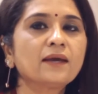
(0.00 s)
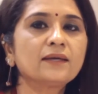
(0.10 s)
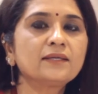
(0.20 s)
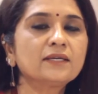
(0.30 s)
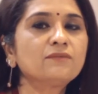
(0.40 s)

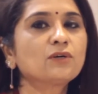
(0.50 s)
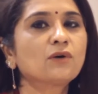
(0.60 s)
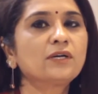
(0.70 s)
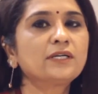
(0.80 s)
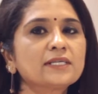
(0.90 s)
And here we
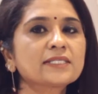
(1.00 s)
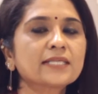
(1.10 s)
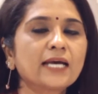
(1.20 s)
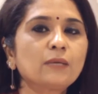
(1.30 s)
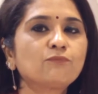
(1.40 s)
call as
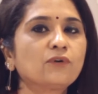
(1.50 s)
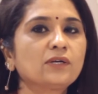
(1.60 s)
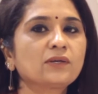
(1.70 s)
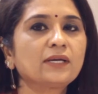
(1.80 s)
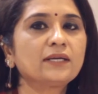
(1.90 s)
scalp
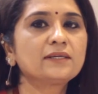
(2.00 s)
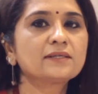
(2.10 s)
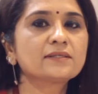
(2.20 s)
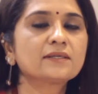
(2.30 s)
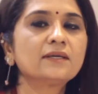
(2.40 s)

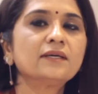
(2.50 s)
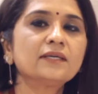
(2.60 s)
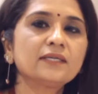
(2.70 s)
folliculitis.